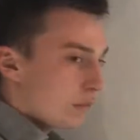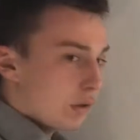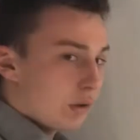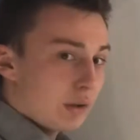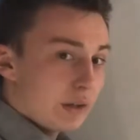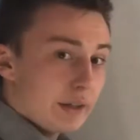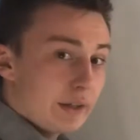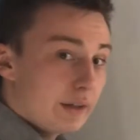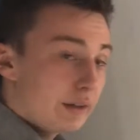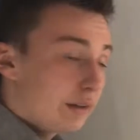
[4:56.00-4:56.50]

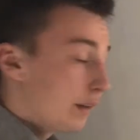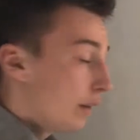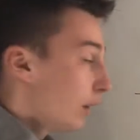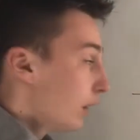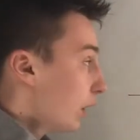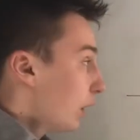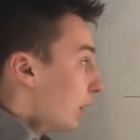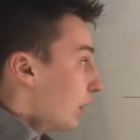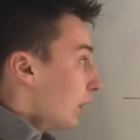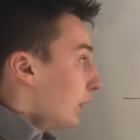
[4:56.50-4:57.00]
All right,
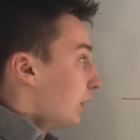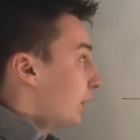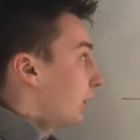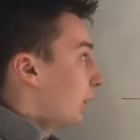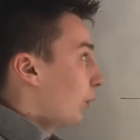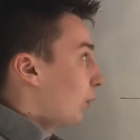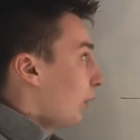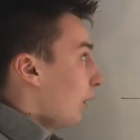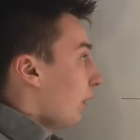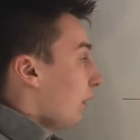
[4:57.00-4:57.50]

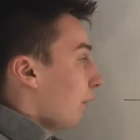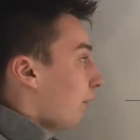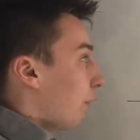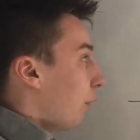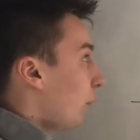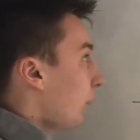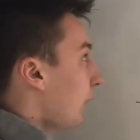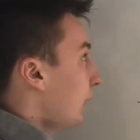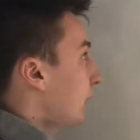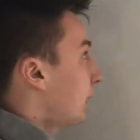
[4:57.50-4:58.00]
so
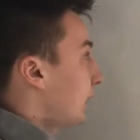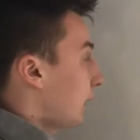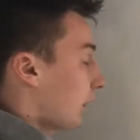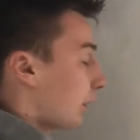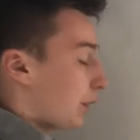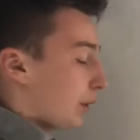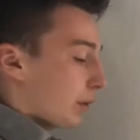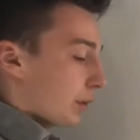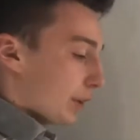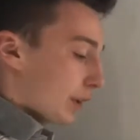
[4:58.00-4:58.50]
for these
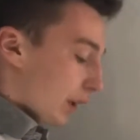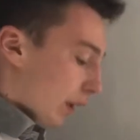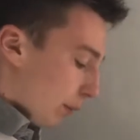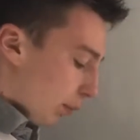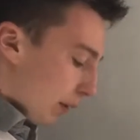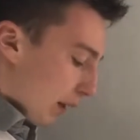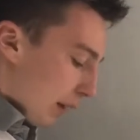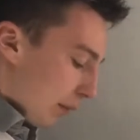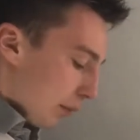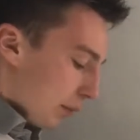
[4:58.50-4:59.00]
cylindrical shell
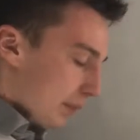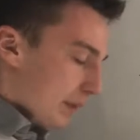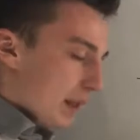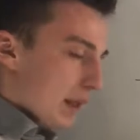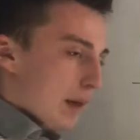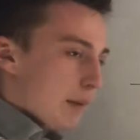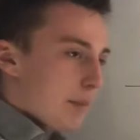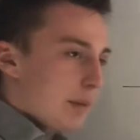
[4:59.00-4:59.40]
problems,